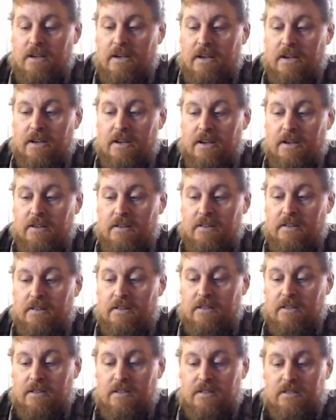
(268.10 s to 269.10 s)
And
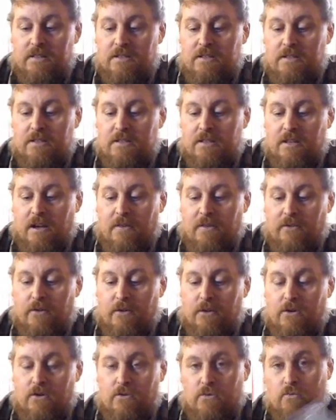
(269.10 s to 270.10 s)
this, I've
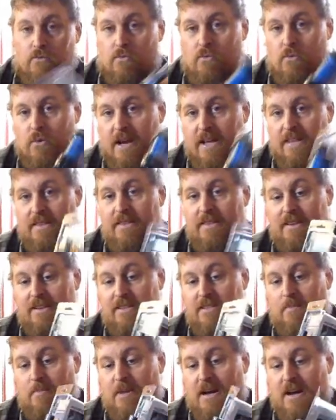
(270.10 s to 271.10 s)
heard great
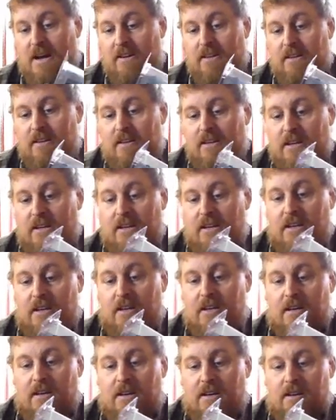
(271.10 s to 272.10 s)
things about it.
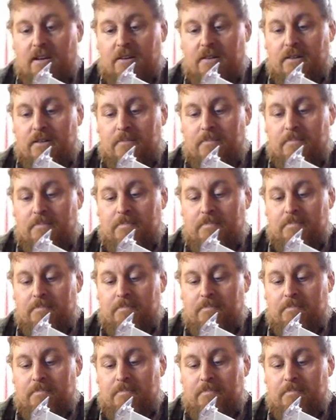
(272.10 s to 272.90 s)
One